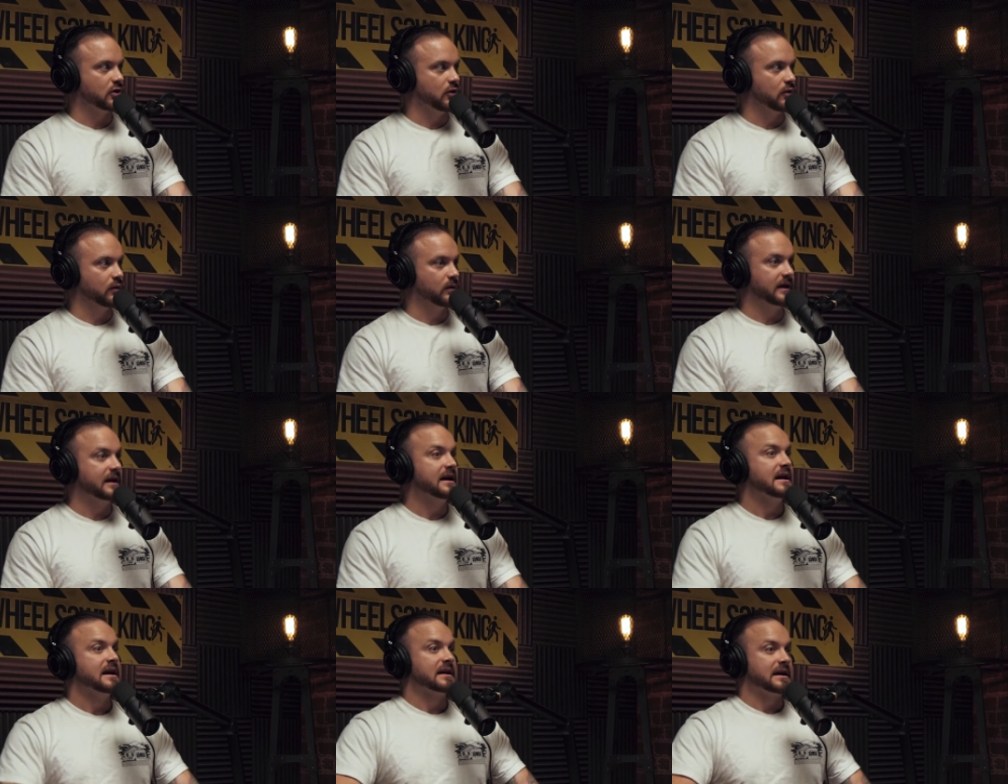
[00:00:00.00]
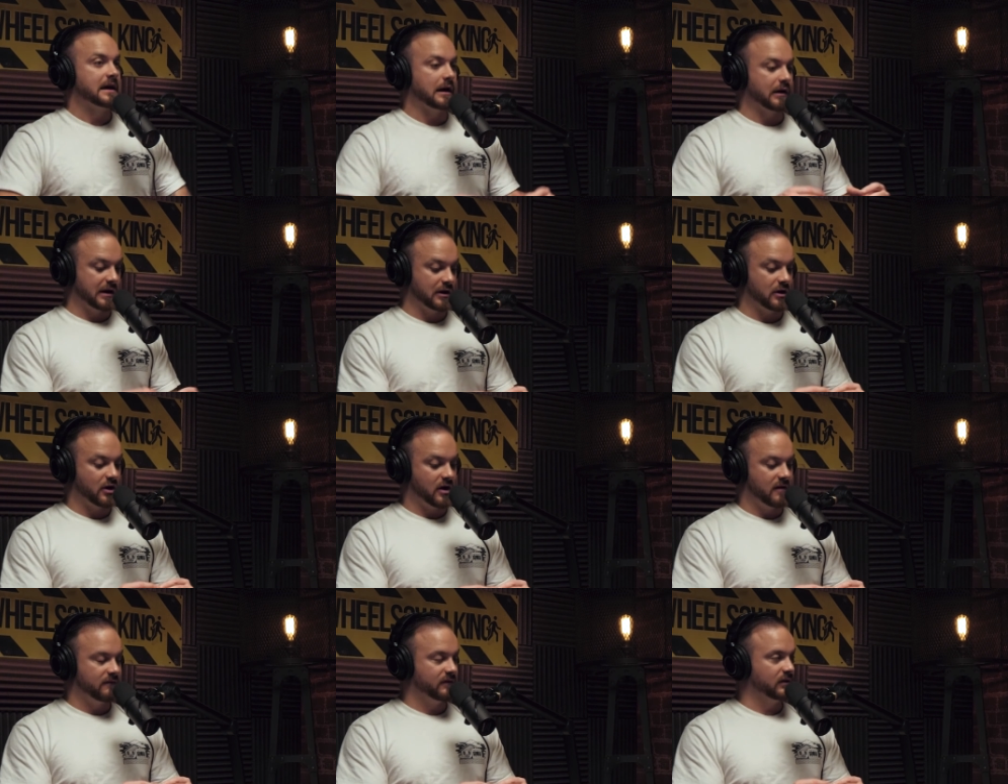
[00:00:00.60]
Only carry an
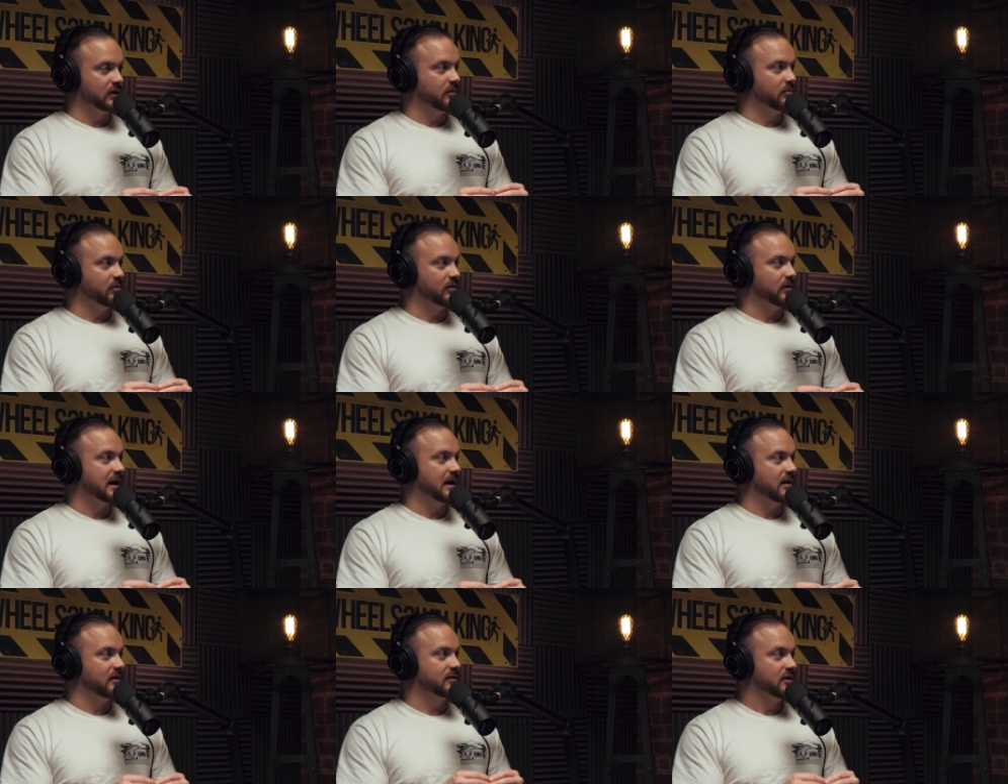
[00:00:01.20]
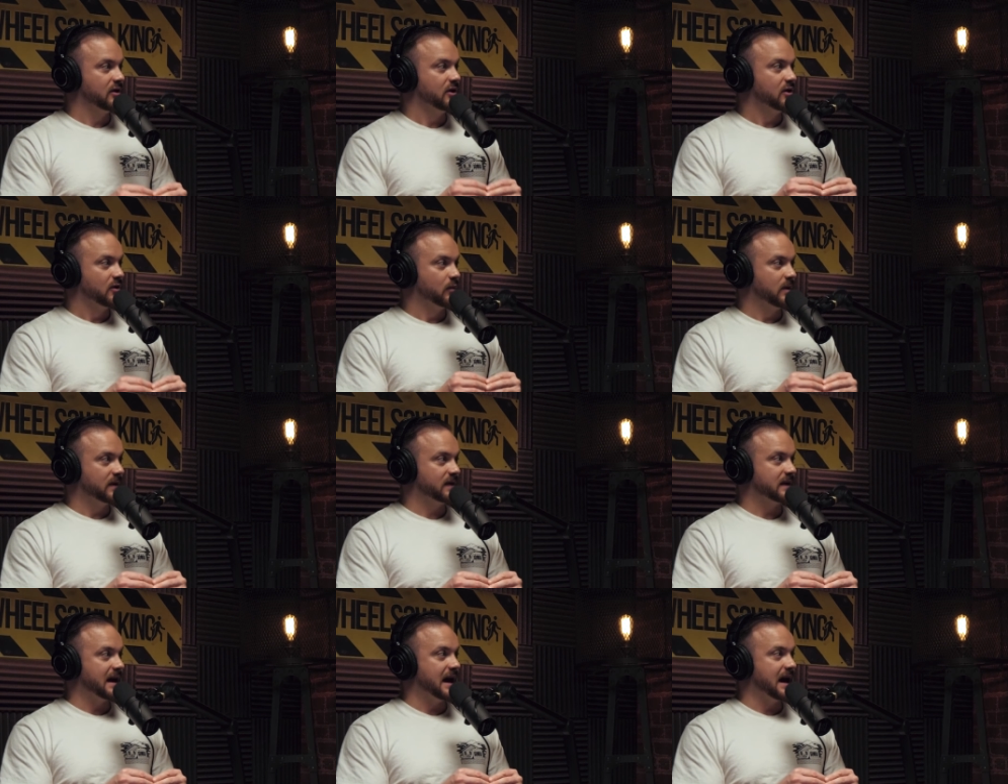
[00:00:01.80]
envelope around
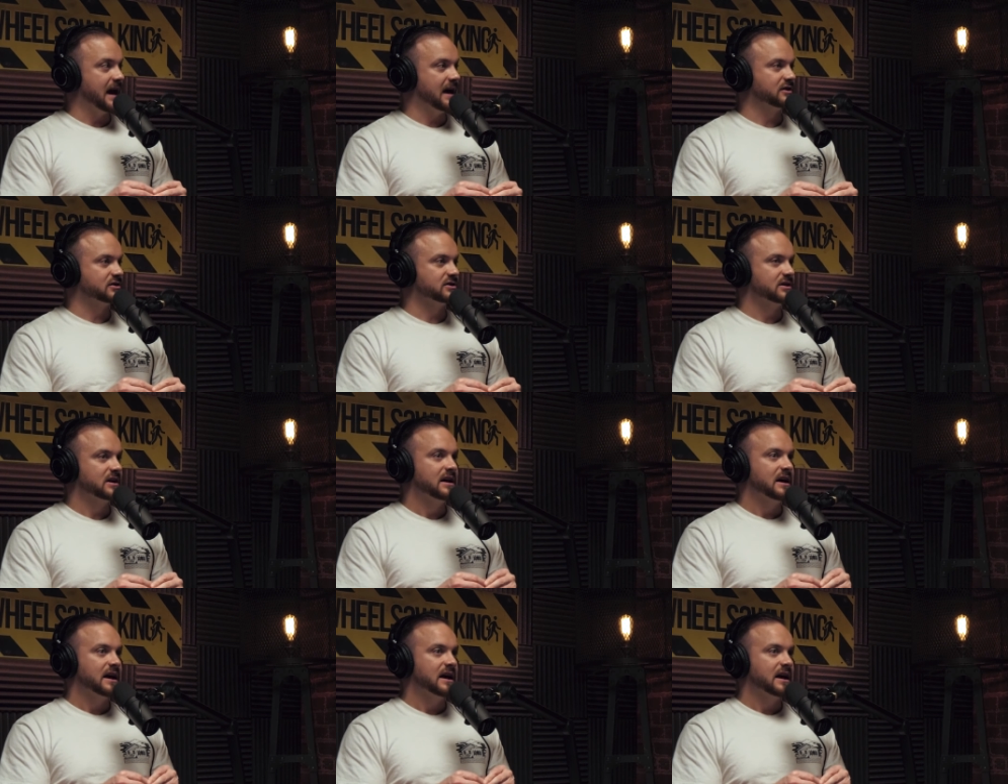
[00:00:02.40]
with cash.